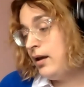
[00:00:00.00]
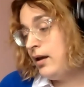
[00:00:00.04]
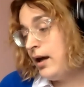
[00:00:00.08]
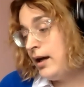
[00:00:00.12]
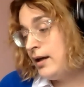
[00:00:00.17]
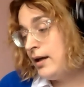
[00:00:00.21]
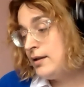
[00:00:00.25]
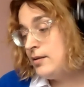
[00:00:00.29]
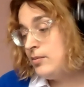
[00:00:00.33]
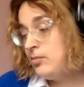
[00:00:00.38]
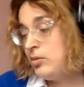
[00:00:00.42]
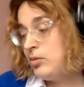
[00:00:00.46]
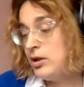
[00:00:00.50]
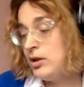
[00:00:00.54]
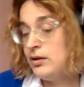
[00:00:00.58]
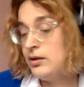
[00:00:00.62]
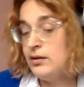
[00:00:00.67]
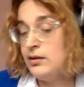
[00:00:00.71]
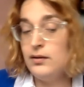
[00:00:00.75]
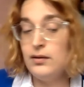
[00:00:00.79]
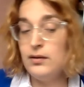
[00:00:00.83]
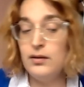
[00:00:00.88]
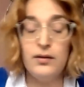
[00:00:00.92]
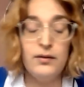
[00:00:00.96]

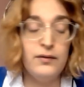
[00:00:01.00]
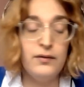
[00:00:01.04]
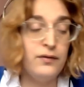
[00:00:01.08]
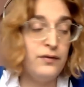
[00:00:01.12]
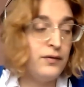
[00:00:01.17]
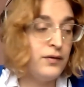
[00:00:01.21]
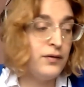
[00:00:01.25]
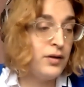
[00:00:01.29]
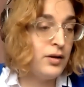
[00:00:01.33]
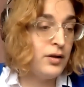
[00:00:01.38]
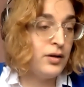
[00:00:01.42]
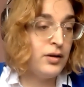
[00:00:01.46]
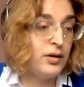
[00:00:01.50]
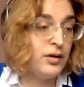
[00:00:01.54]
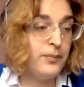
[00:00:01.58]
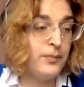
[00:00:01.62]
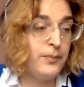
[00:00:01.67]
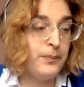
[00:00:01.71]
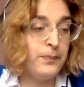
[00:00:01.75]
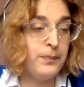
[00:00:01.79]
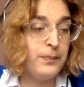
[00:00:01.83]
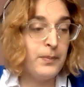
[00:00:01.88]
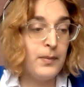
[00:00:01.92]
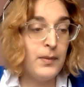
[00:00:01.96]
aspect of
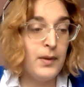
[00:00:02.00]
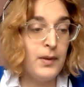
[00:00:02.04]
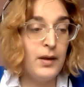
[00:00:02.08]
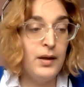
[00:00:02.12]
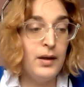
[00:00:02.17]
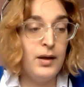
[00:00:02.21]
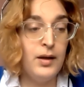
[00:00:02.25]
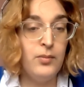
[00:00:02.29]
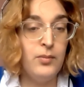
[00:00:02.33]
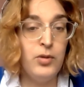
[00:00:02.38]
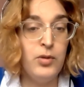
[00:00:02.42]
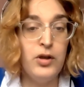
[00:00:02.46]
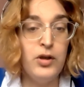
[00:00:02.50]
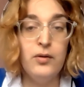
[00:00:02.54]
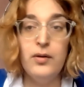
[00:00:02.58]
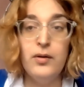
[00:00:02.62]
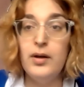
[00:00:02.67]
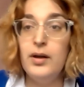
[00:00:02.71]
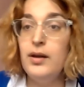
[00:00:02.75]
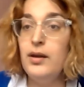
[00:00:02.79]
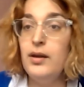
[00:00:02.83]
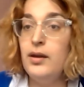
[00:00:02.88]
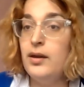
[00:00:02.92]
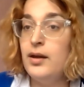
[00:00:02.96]
game
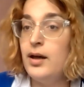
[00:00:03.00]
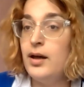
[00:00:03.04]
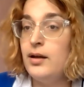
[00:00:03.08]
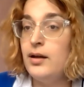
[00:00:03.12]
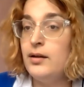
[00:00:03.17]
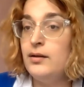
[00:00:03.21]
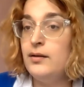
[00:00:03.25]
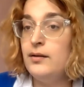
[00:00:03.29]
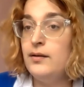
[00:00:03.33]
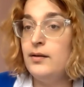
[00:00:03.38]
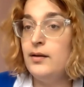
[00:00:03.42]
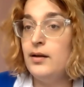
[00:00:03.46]
QA that